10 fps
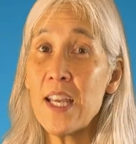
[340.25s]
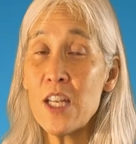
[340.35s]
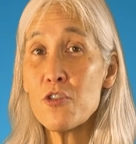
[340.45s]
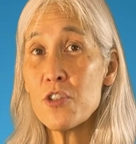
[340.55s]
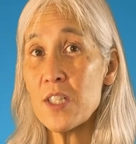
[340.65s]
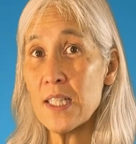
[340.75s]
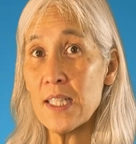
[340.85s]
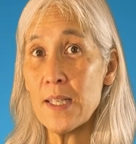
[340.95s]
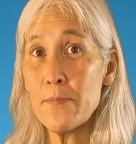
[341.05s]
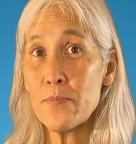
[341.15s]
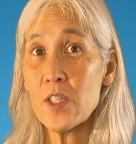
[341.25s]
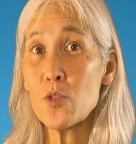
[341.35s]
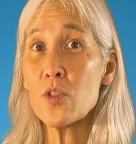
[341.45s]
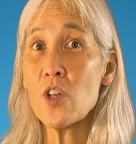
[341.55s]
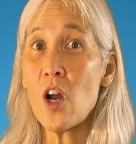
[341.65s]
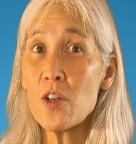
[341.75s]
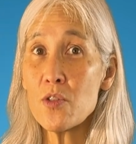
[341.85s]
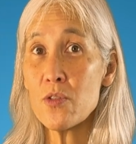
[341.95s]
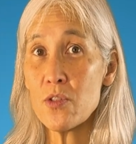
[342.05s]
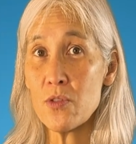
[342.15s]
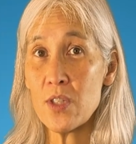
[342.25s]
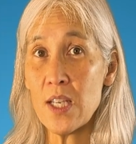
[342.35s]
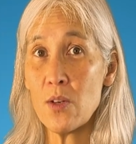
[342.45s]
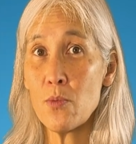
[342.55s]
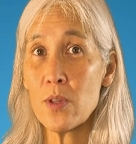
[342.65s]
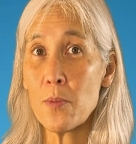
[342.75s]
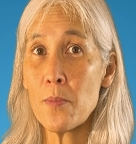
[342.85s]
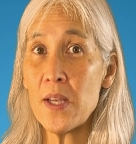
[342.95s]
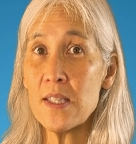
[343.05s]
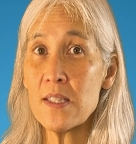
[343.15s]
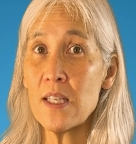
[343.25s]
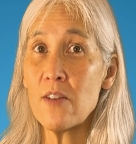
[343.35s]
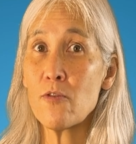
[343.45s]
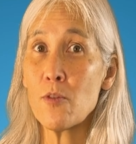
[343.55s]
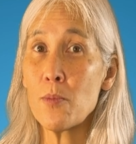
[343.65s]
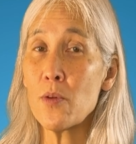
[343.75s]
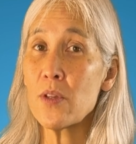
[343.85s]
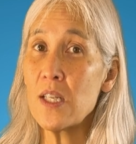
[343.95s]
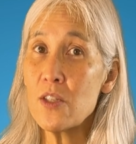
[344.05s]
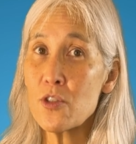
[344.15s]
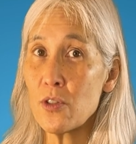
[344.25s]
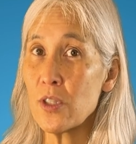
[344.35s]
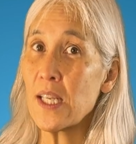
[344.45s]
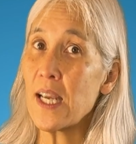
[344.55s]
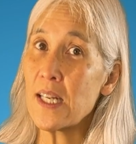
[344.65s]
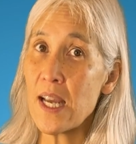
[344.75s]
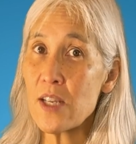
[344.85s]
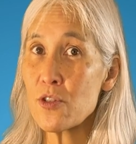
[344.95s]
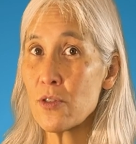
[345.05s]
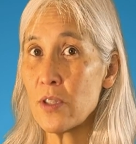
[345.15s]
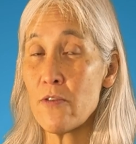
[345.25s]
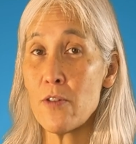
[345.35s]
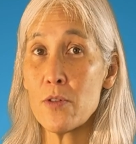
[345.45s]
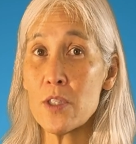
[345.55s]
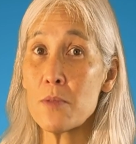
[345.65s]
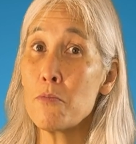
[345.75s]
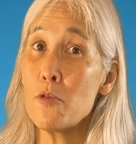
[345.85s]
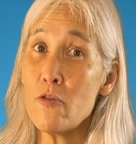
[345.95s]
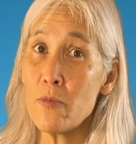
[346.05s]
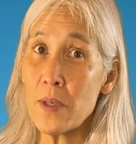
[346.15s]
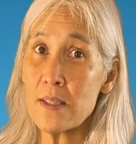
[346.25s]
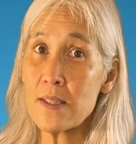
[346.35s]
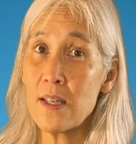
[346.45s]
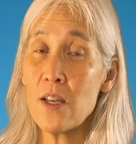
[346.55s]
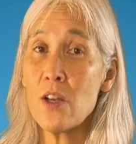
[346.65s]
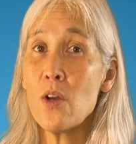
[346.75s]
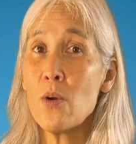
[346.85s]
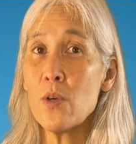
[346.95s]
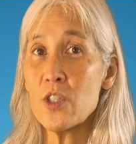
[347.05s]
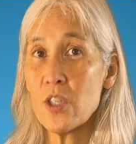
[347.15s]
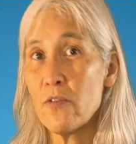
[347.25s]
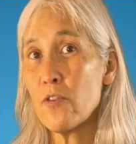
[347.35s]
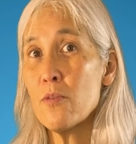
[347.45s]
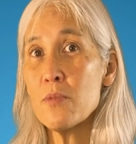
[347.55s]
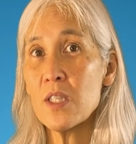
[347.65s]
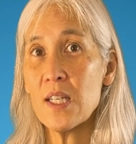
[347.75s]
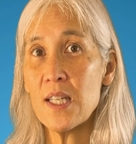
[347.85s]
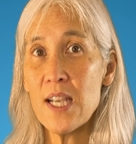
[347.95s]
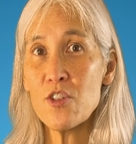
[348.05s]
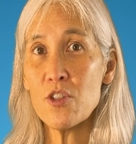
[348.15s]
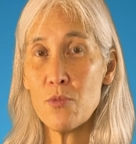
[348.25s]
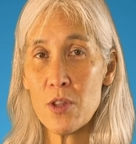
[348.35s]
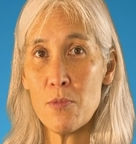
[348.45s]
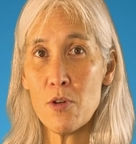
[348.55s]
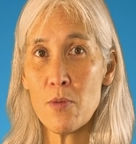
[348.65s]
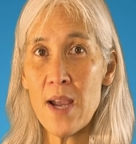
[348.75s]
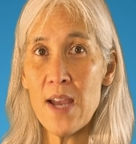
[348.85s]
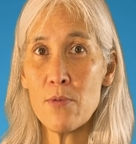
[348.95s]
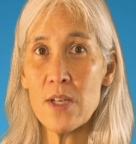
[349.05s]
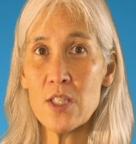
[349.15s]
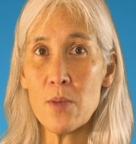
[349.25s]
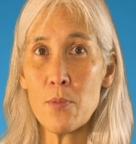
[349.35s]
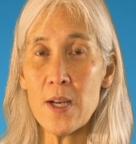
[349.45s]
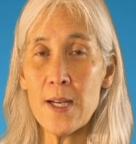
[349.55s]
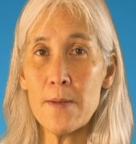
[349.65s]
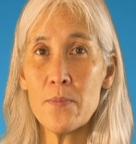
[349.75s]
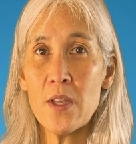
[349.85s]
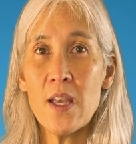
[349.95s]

Interestingly, this was also associated with a propensity for both internally and externally focused movement, which confirms a connection with the motor pathways in the brain